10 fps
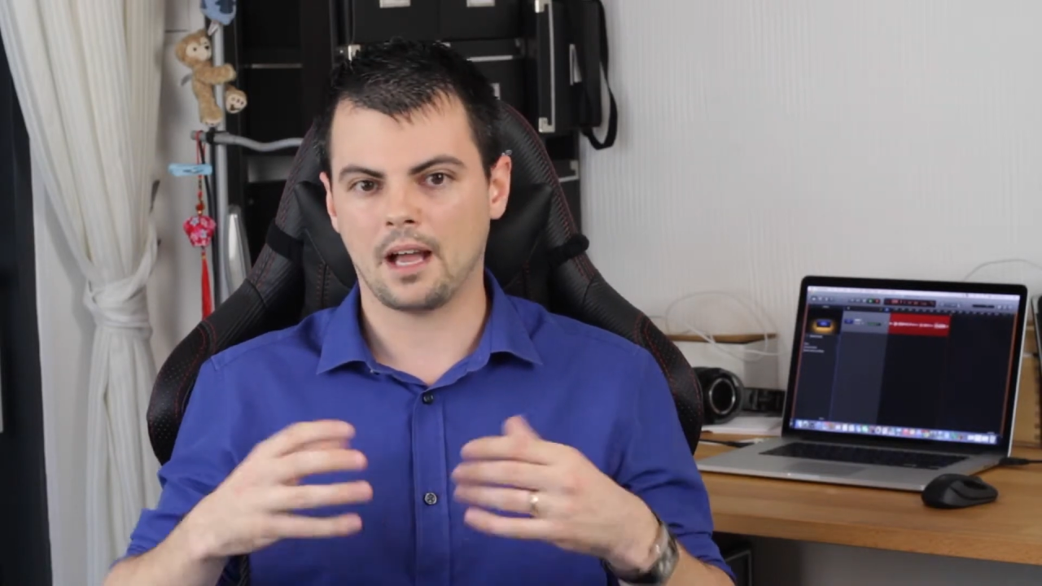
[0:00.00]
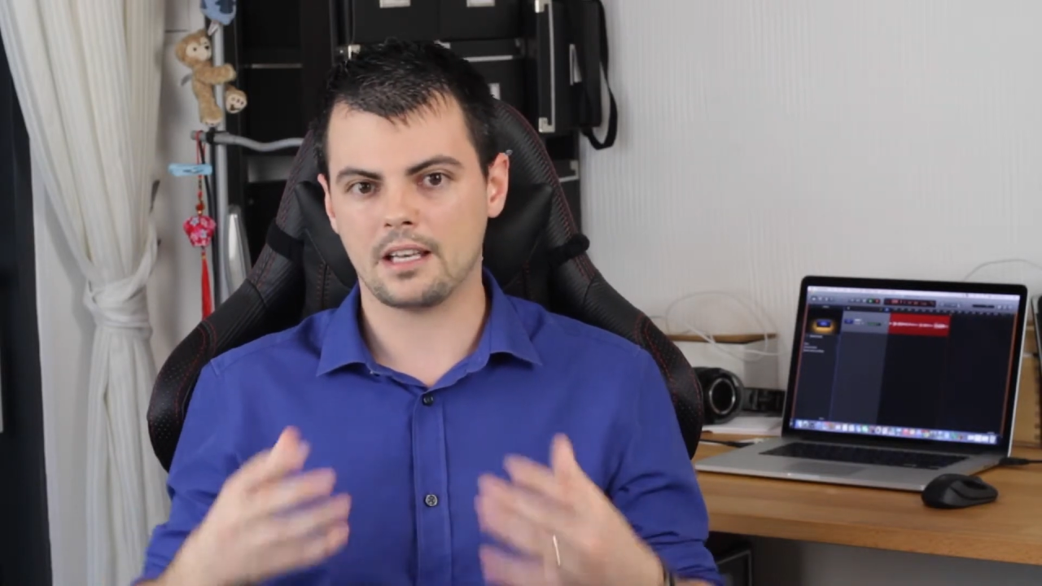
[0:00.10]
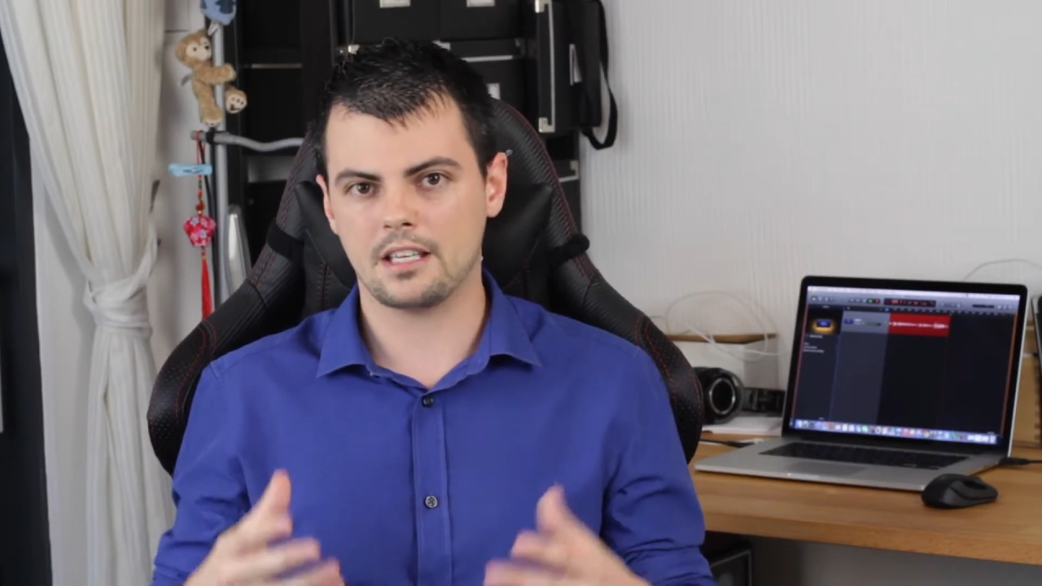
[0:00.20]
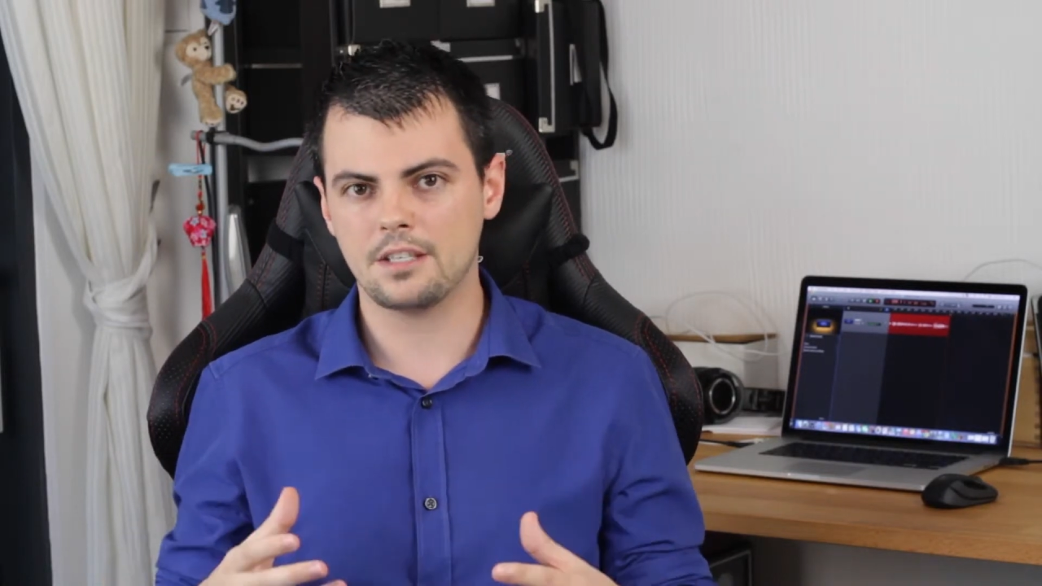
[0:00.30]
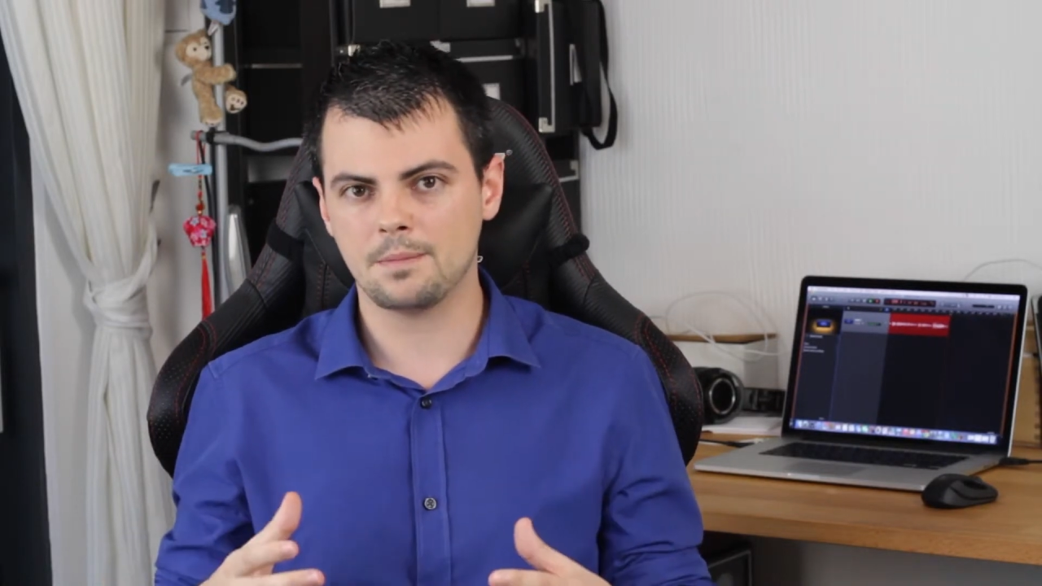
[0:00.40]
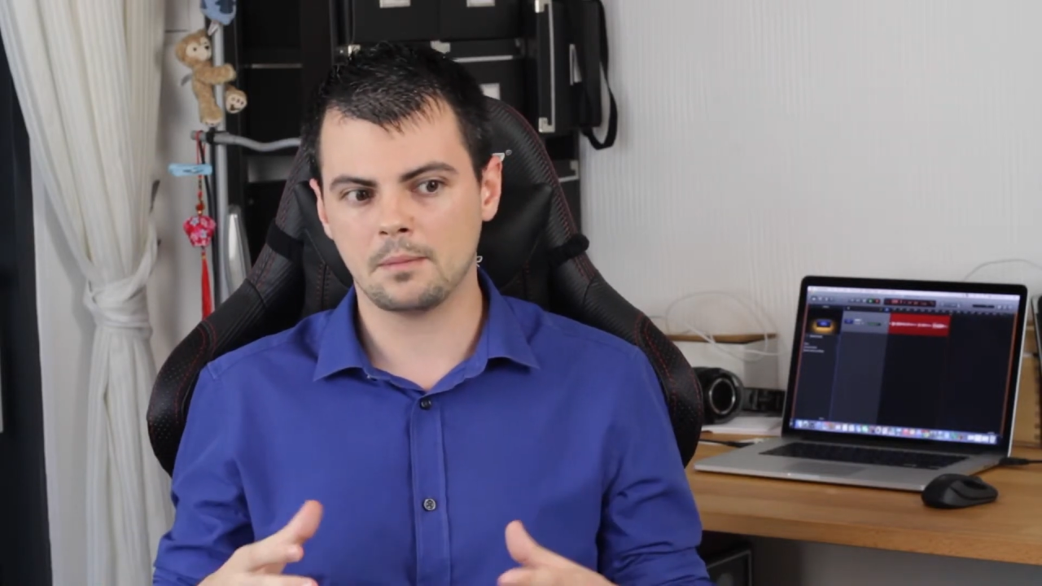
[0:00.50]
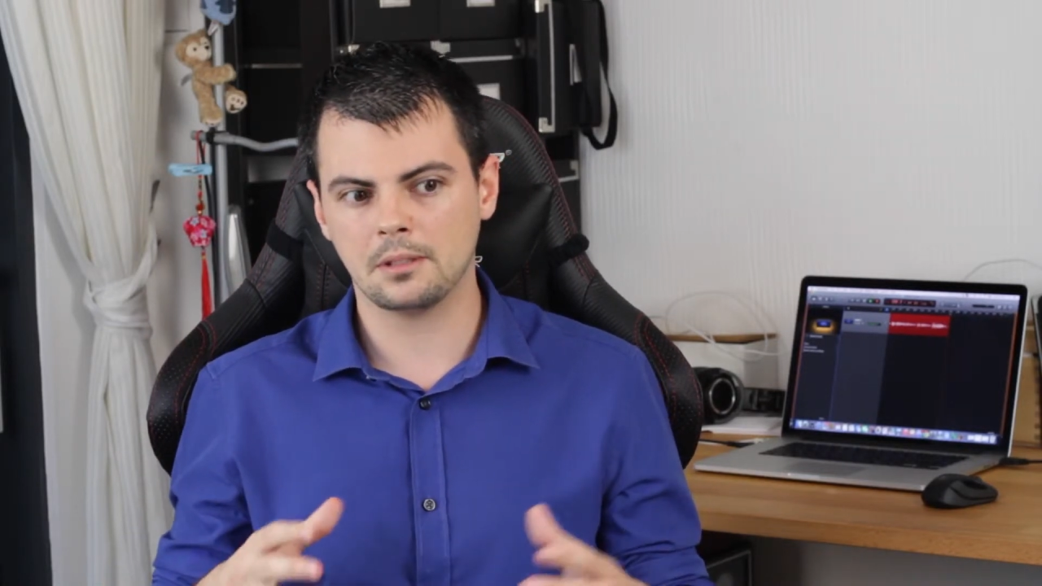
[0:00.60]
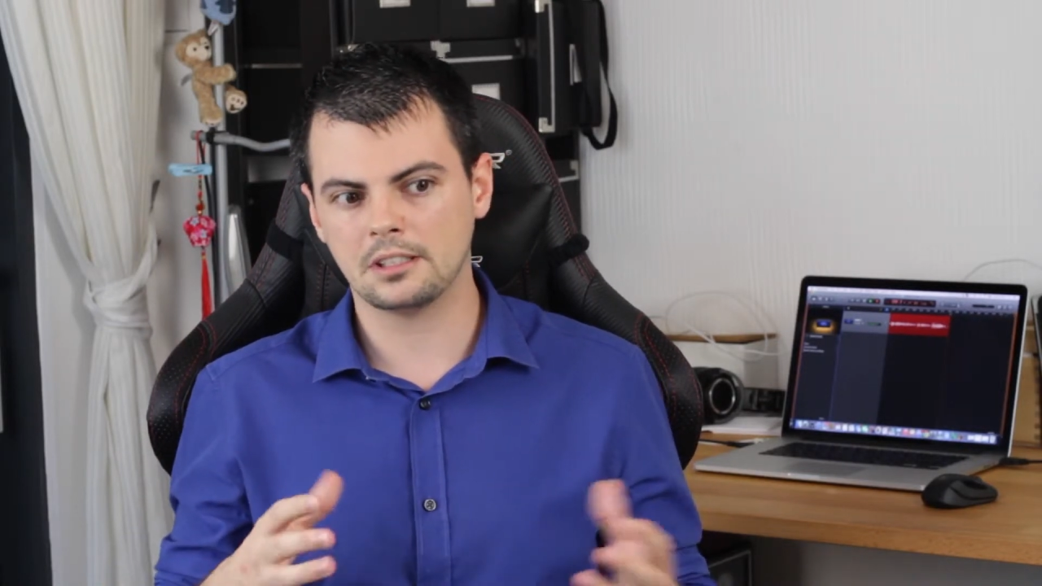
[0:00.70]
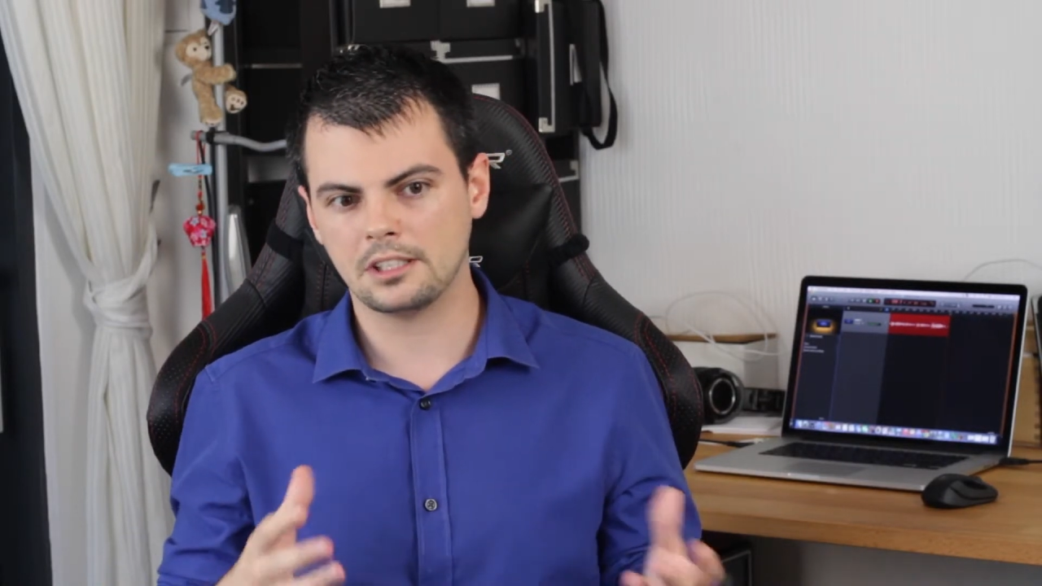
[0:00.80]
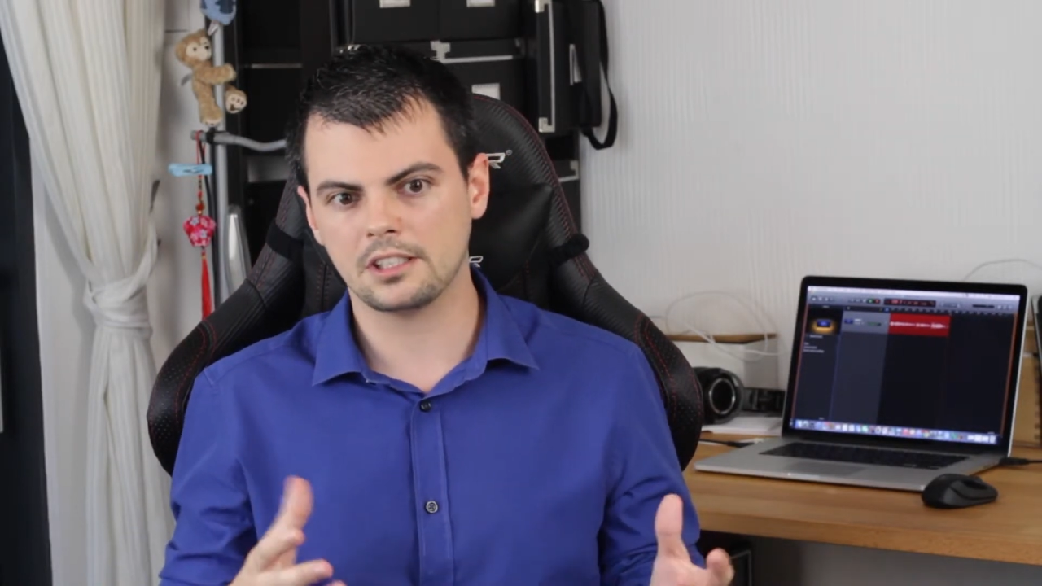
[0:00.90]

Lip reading: at this moment,